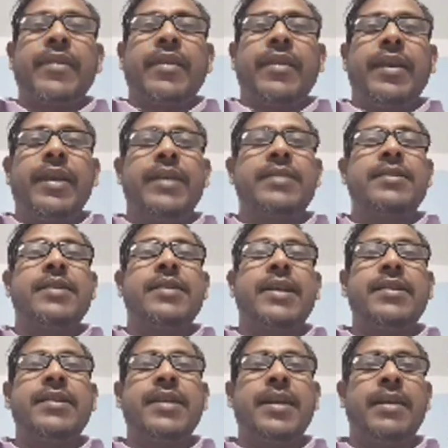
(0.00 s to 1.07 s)
is
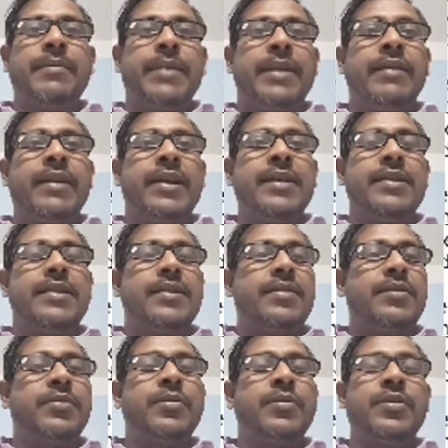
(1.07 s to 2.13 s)
Central Himalayas,
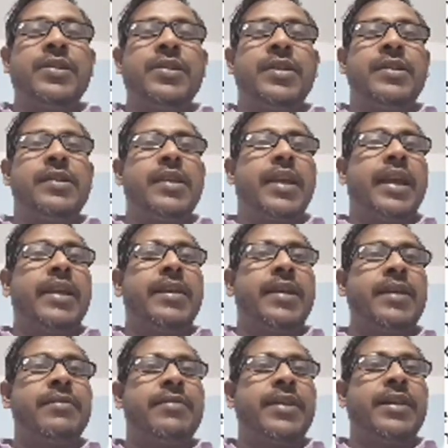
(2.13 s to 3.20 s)
which is
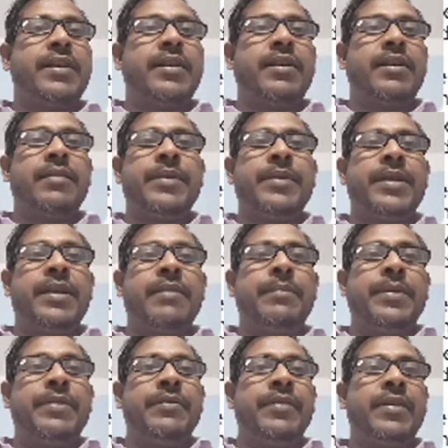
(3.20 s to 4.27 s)
800 km
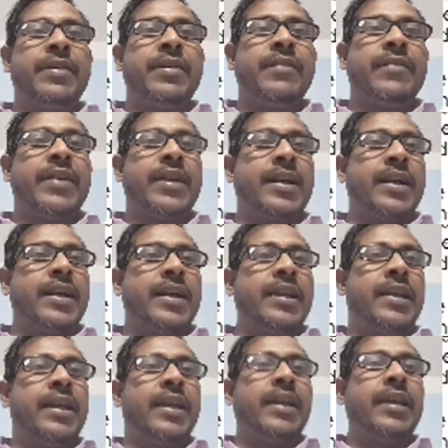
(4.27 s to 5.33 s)
between River
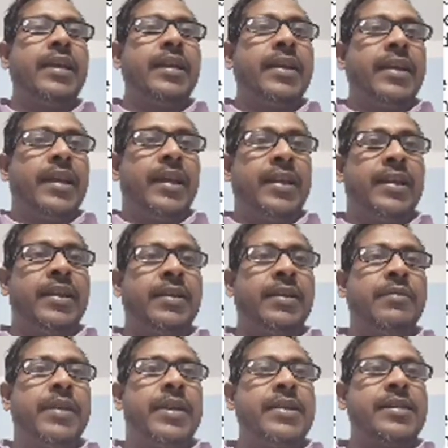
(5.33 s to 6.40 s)
Kali in the
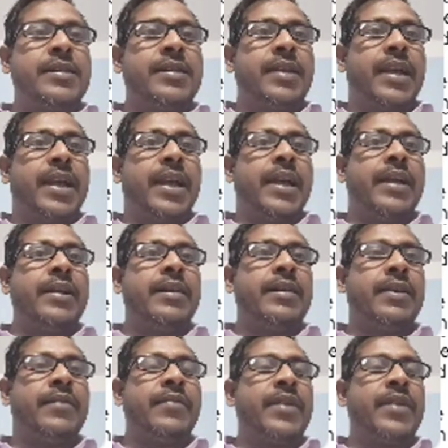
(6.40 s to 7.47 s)
west and
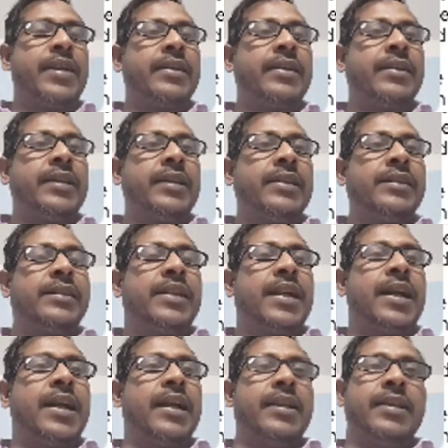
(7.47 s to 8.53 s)
River
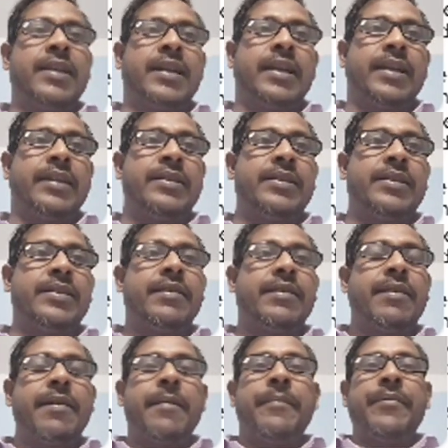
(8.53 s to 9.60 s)
Tista in the east.
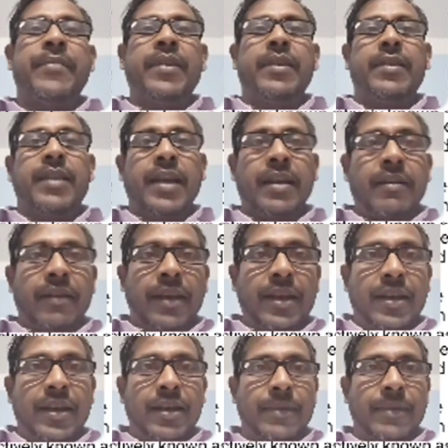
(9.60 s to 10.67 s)
The Great
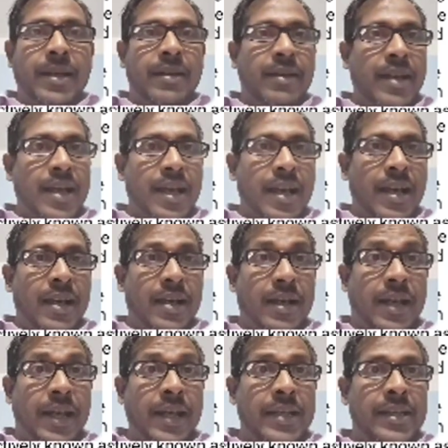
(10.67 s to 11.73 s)
Himalaya
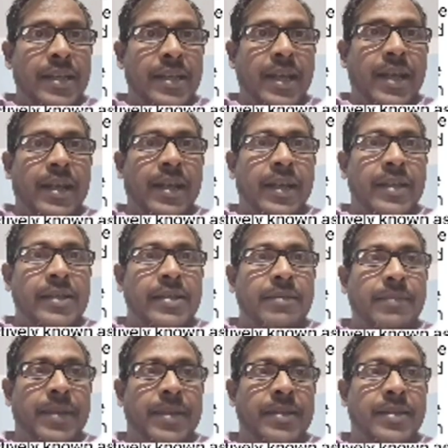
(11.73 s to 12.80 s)
range attains
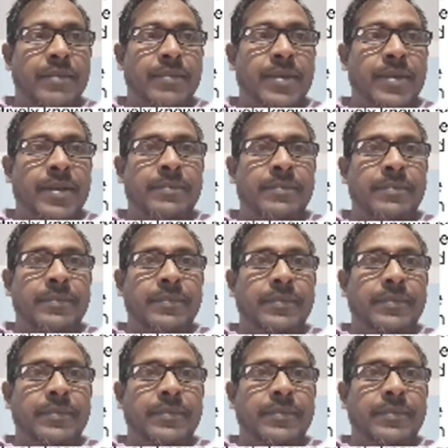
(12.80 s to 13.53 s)
maximum